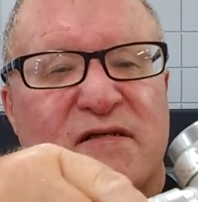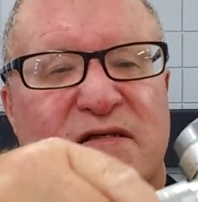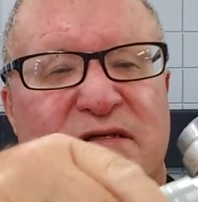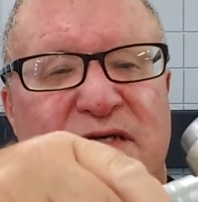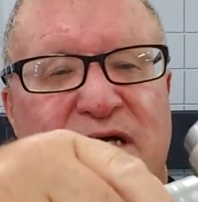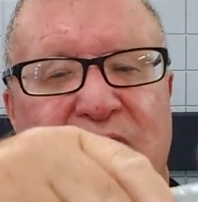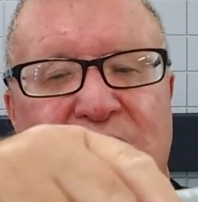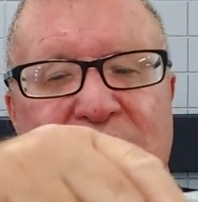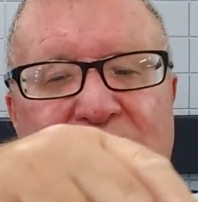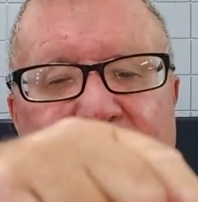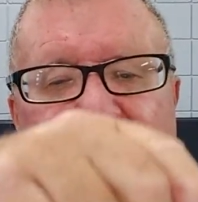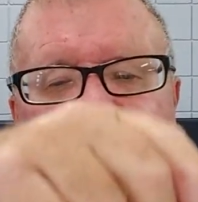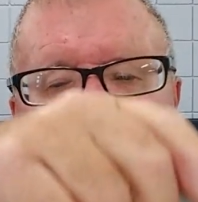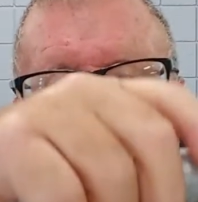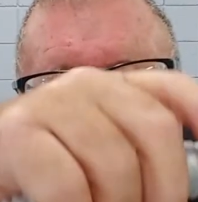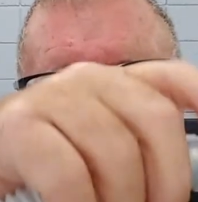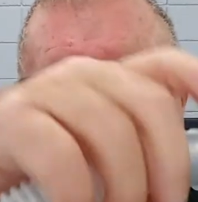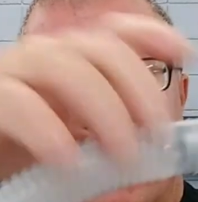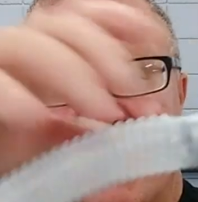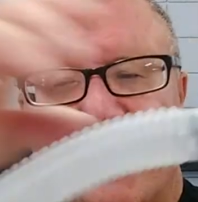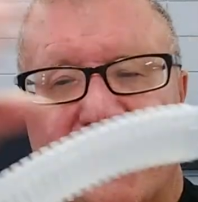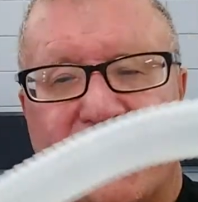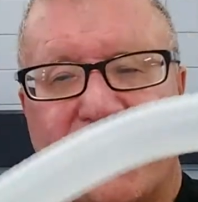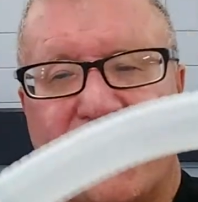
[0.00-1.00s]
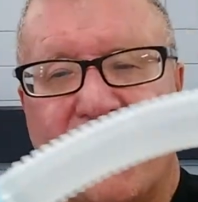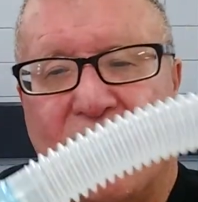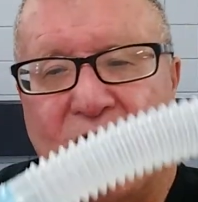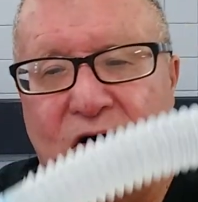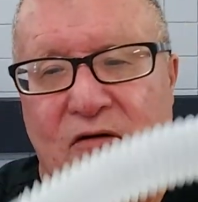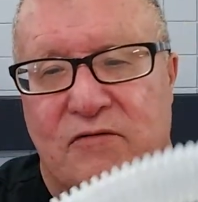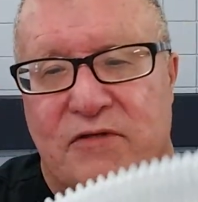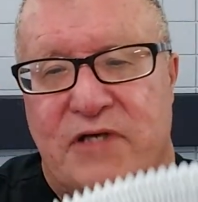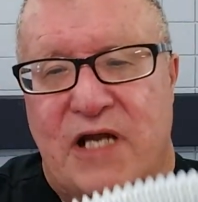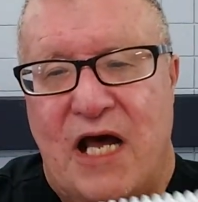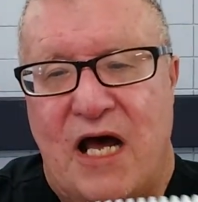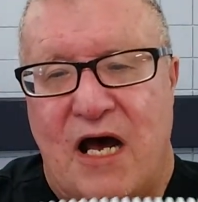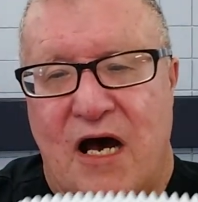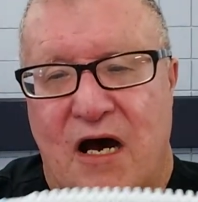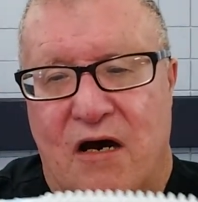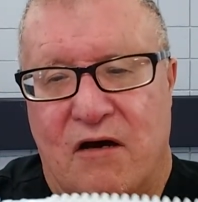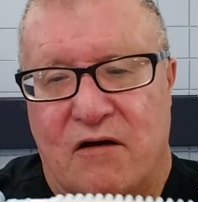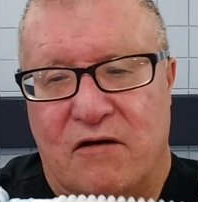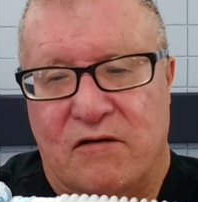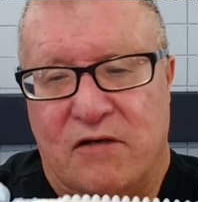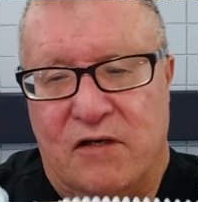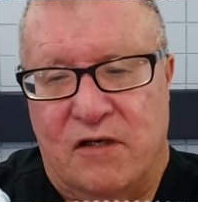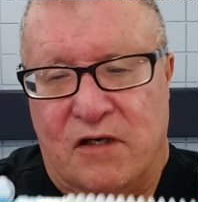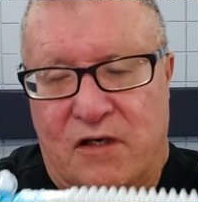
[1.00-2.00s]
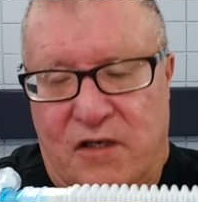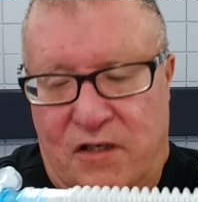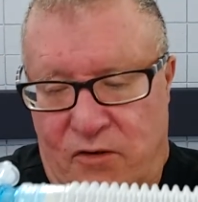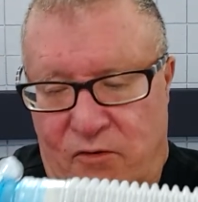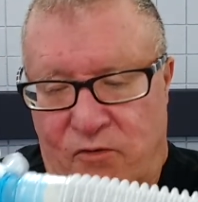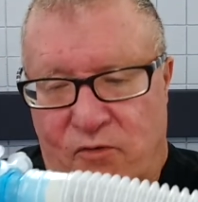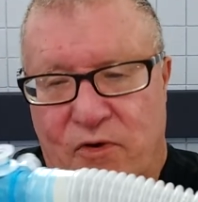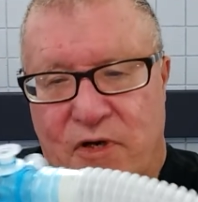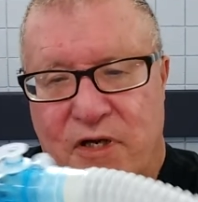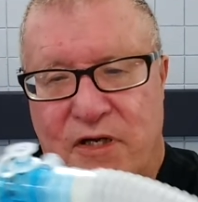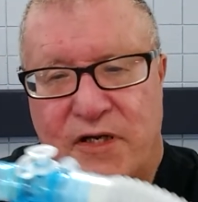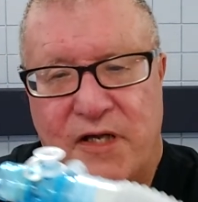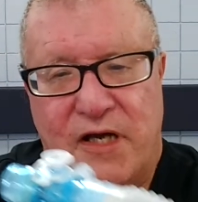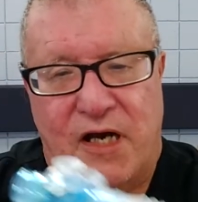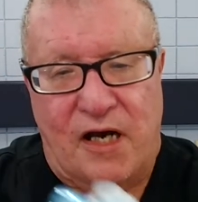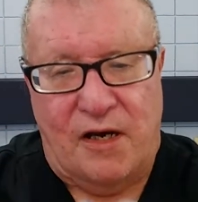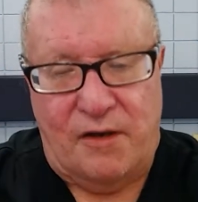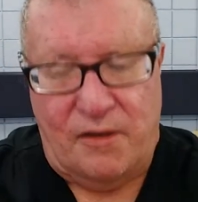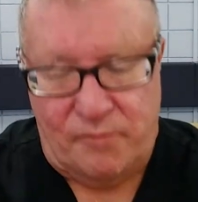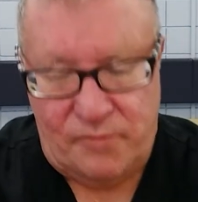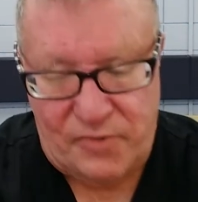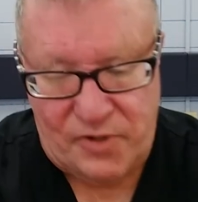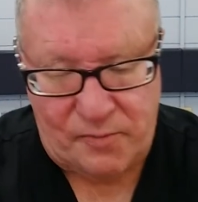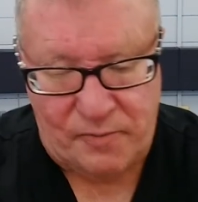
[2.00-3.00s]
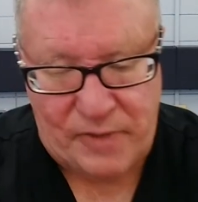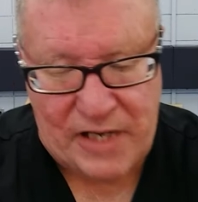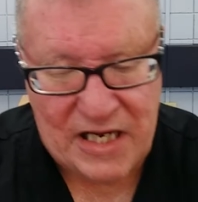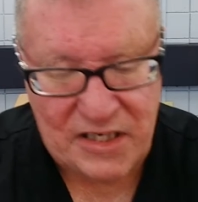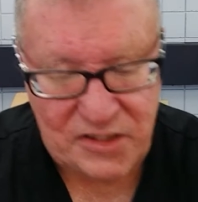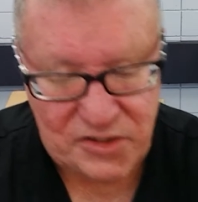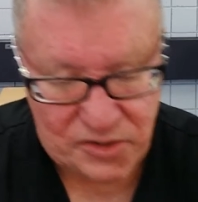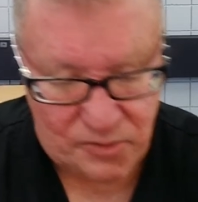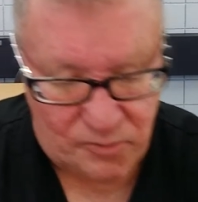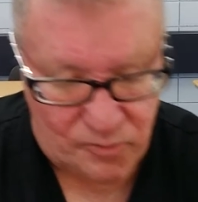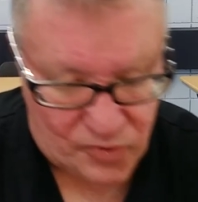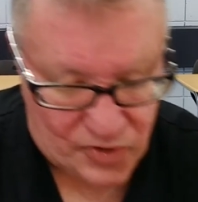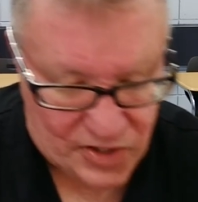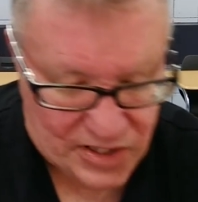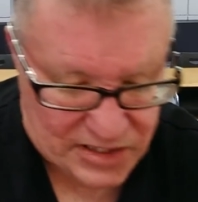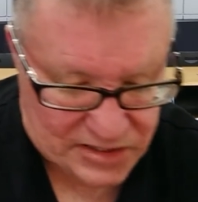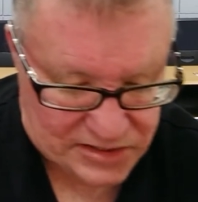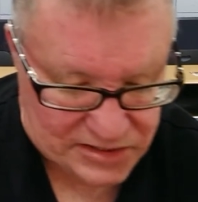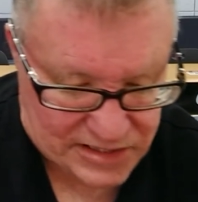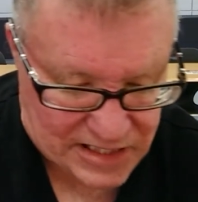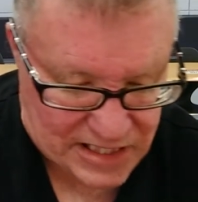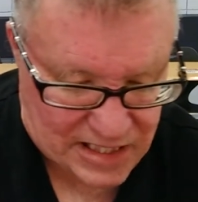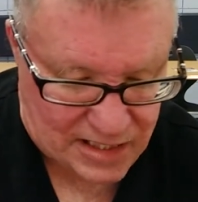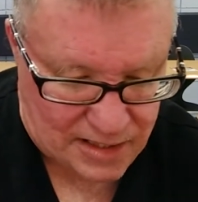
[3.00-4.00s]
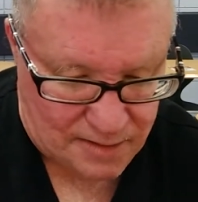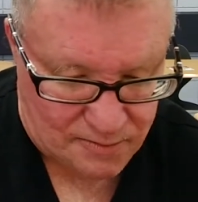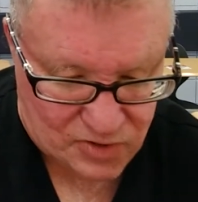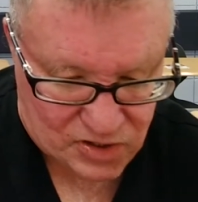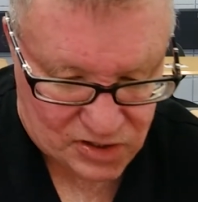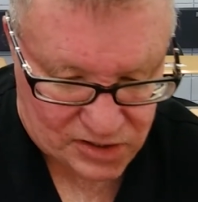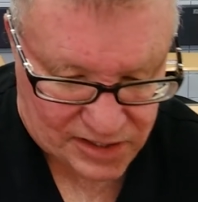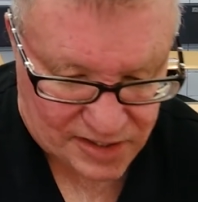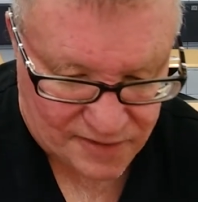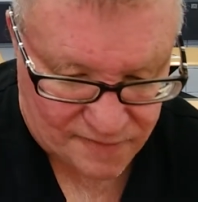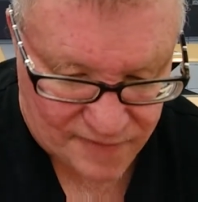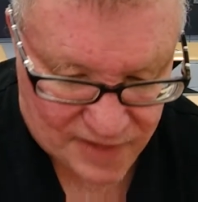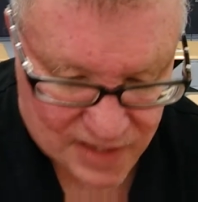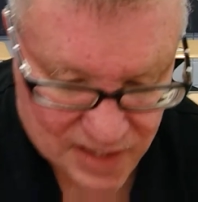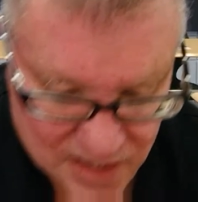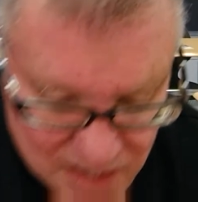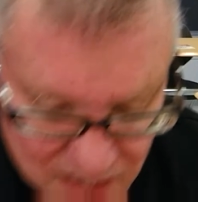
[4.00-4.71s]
And I'm ready to go. Now, when the patient breathes in, I'm going to give you an